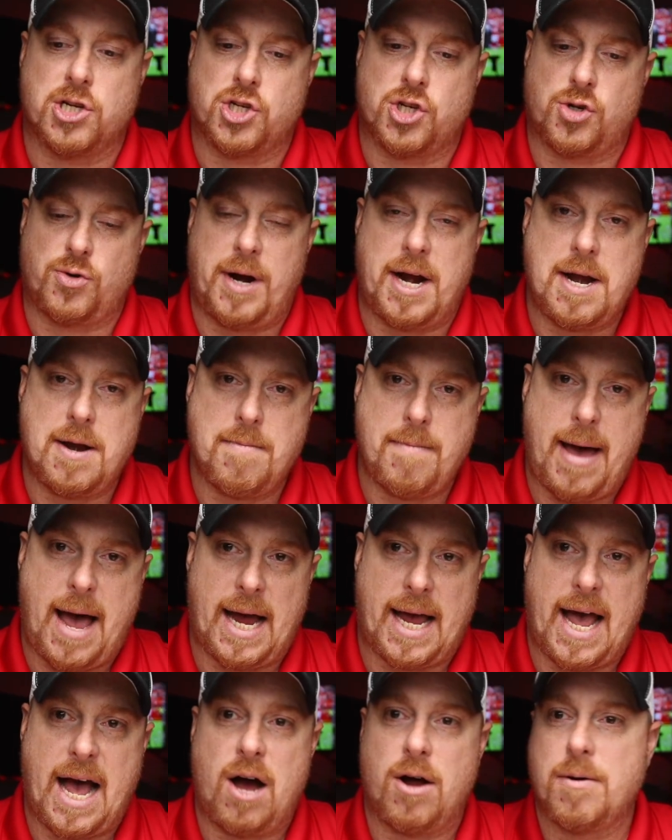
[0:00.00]
of straightened
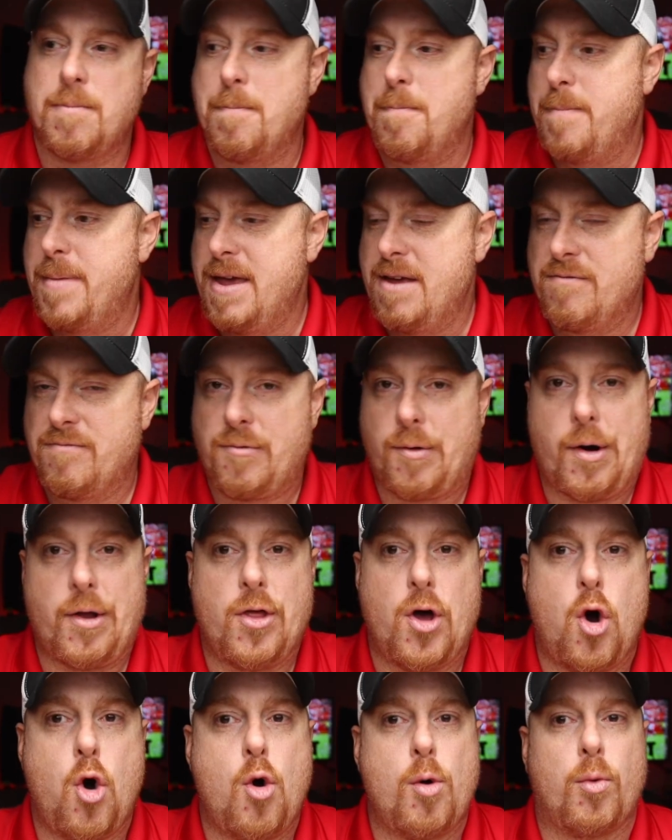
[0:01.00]
back out, be in front of
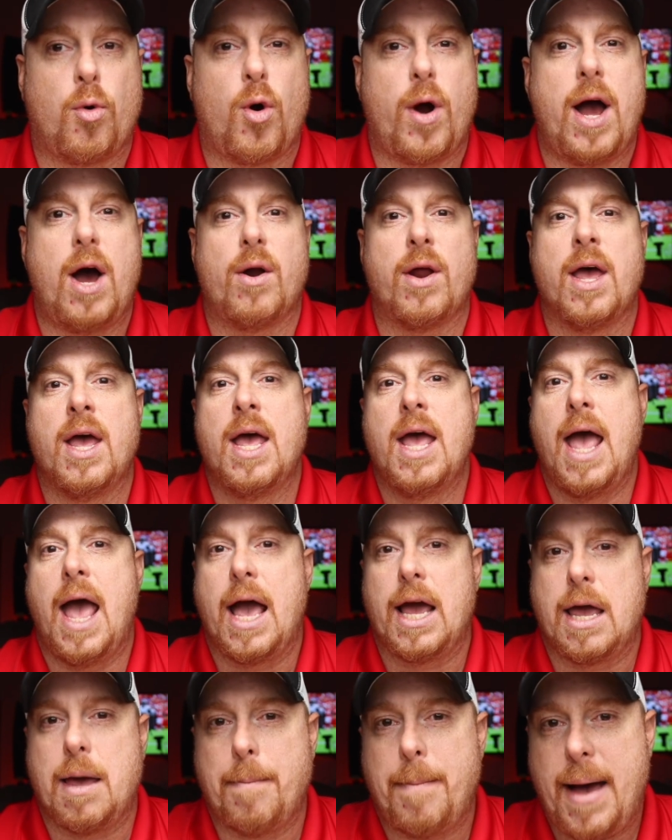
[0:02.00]
the home crowd,
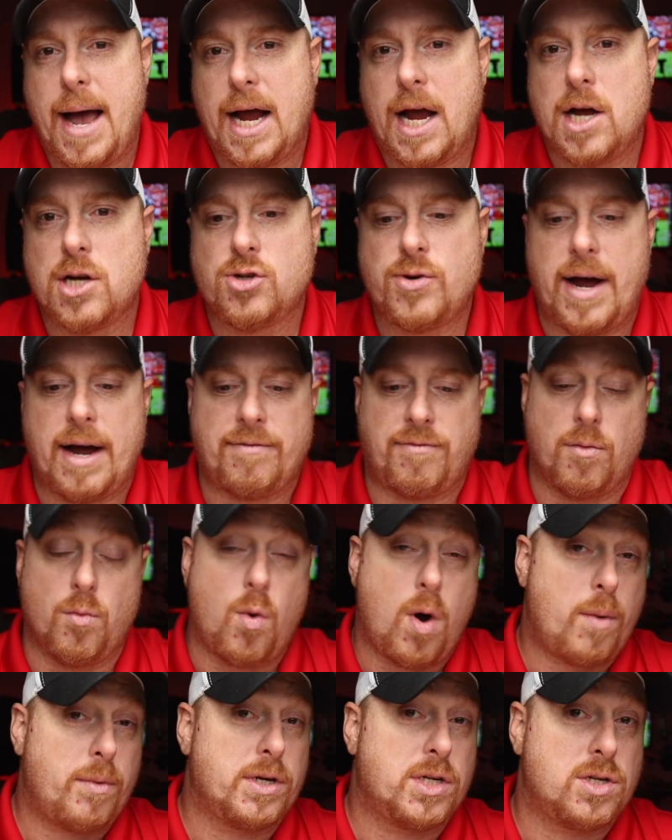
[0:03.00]
and get back on track from
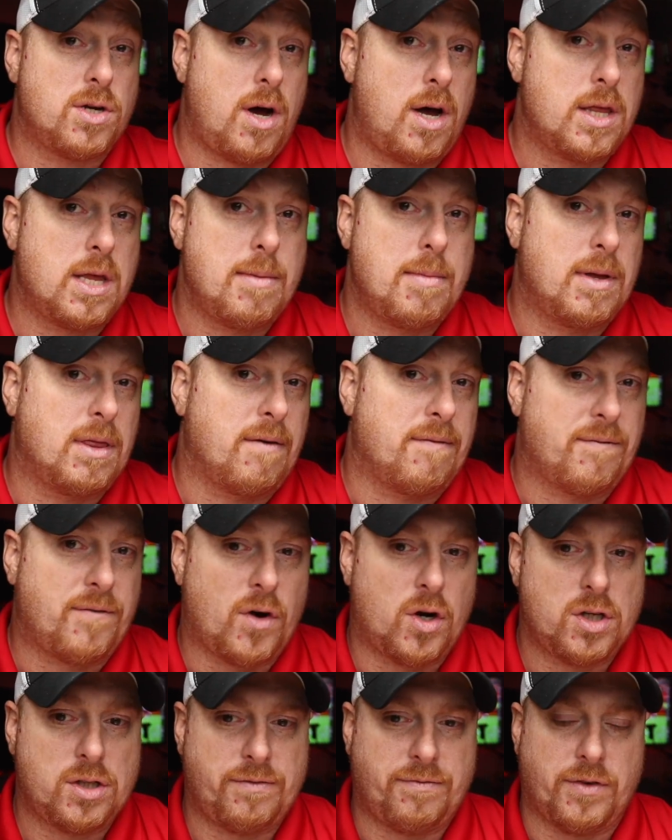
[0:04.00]
where we saw them in the
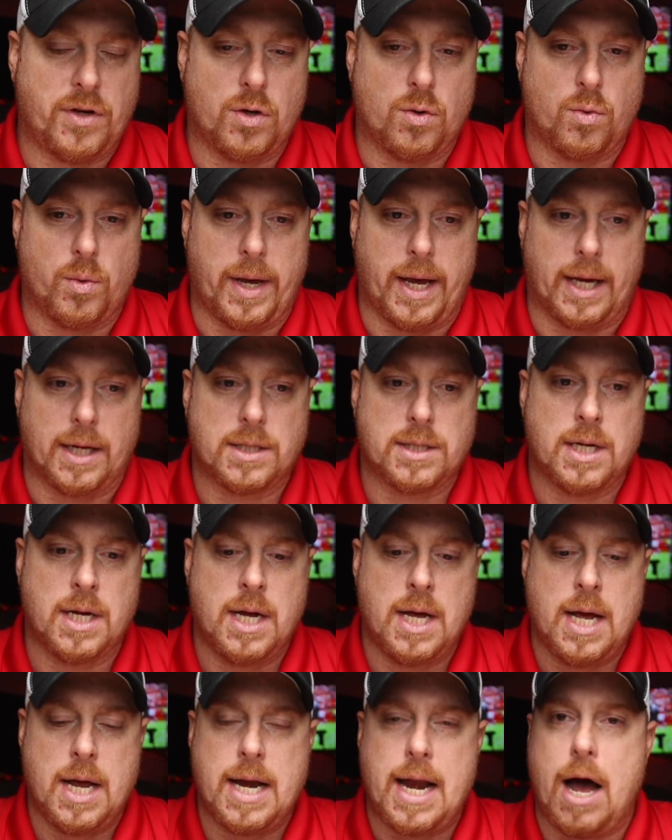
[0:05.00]
first few weeks.
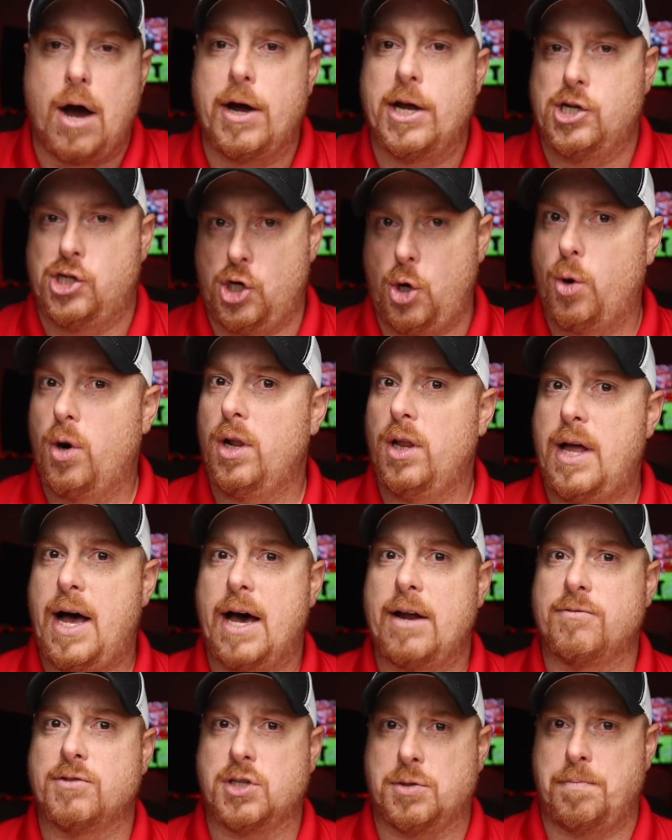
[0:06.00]
Now, it showed a
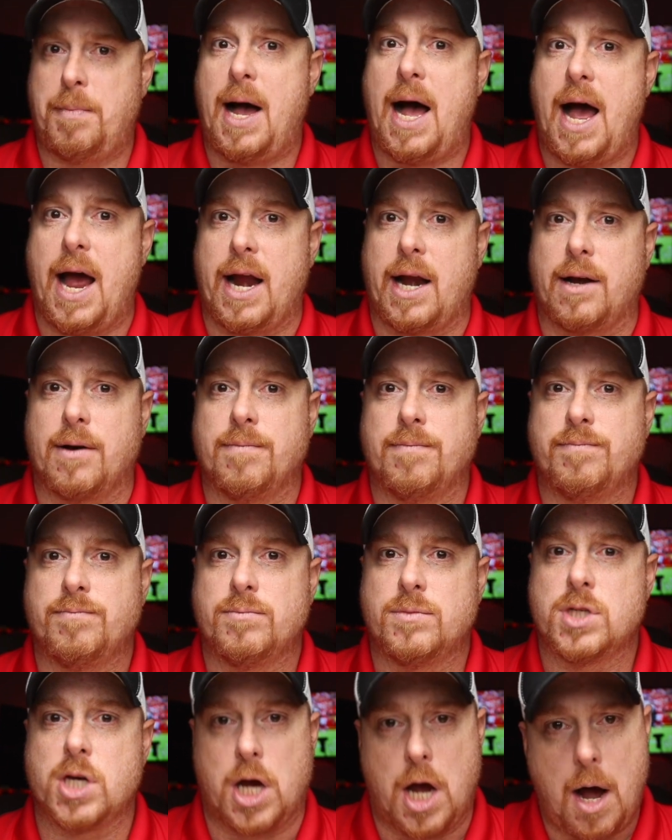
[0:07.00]
lot of spine
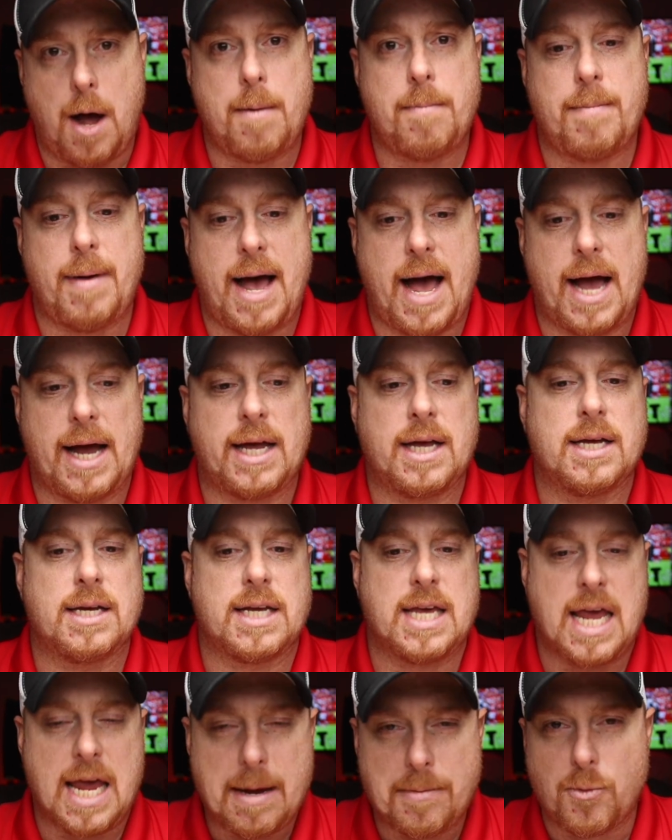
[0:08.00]
to come back,
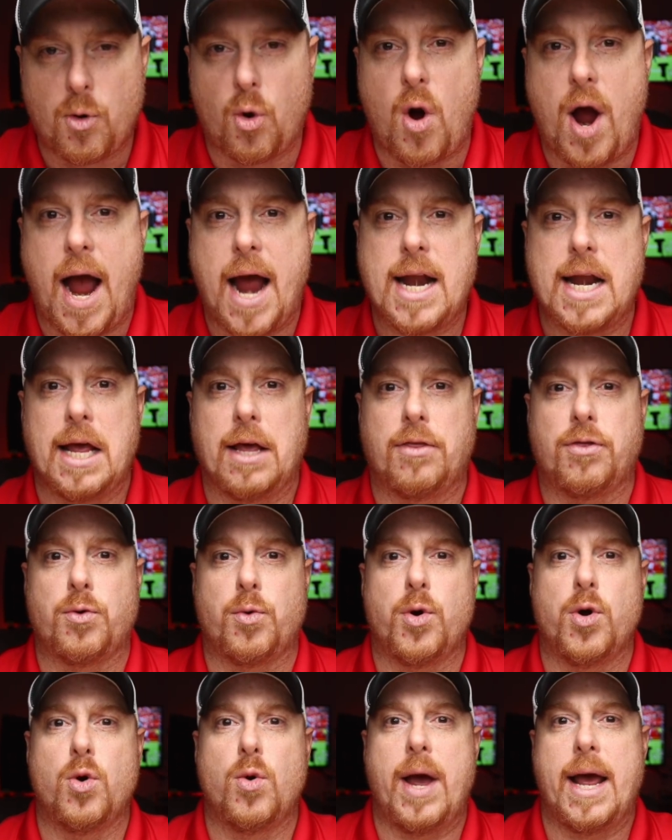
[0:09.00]
keep grinding
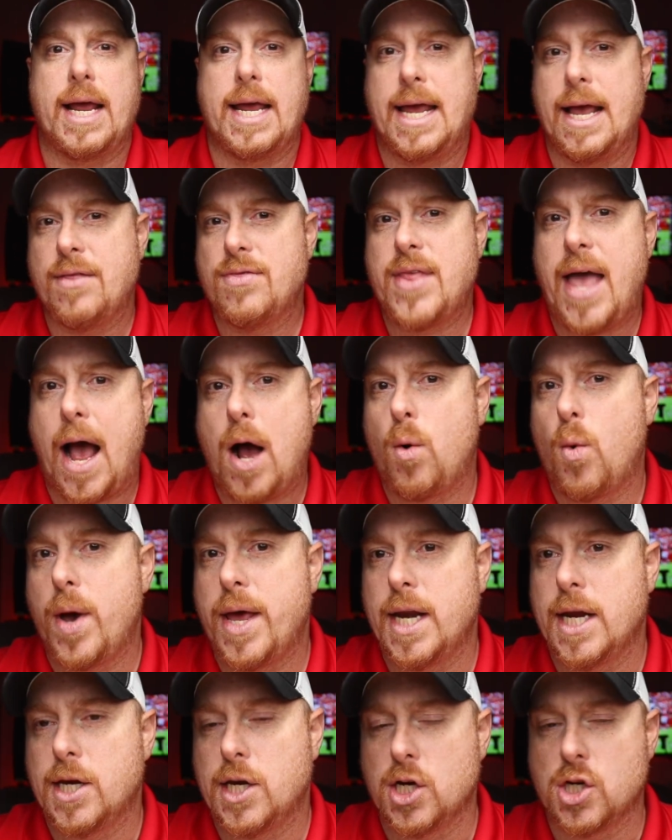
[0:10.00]
through, and get that
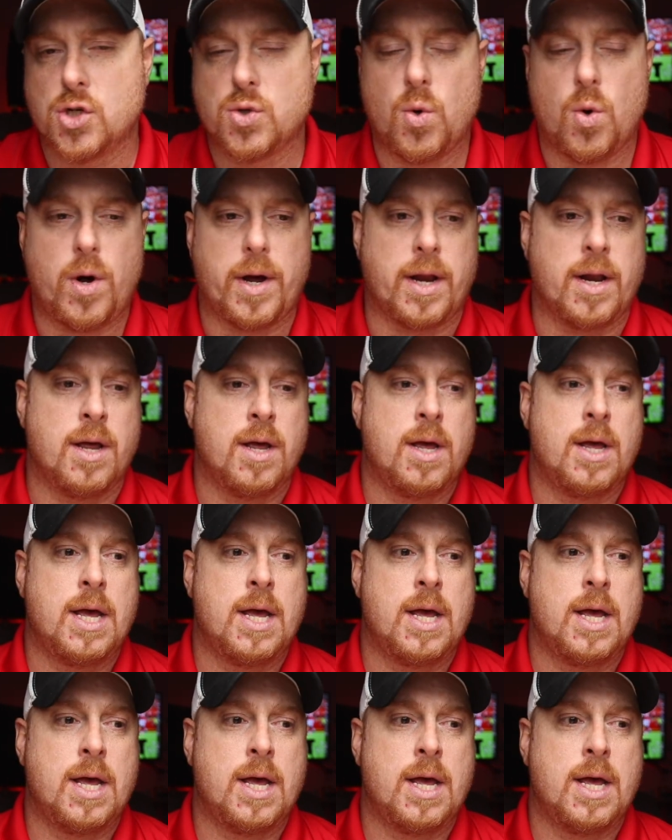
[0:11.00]
win in Detroit.